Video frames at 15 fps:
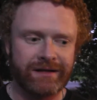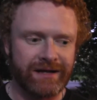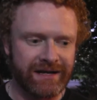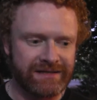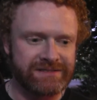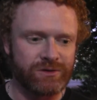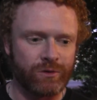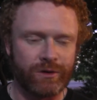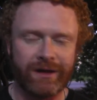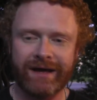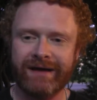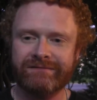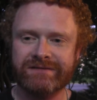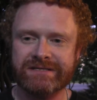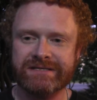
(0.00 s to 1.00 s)
That's all I
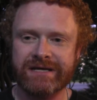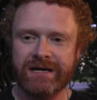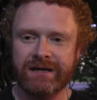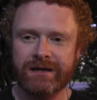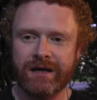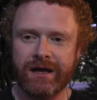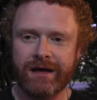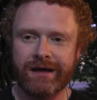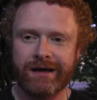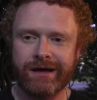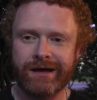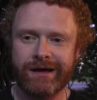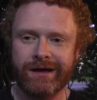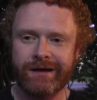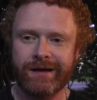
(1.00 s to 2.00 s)
have to say.
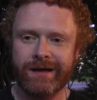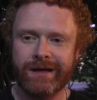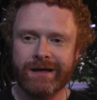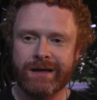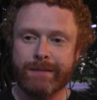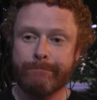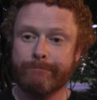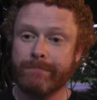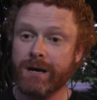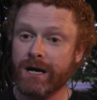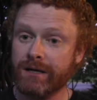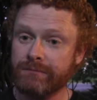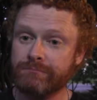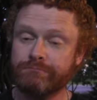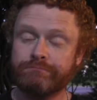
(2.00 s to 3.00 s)

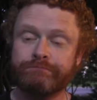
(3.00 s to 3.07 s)
That's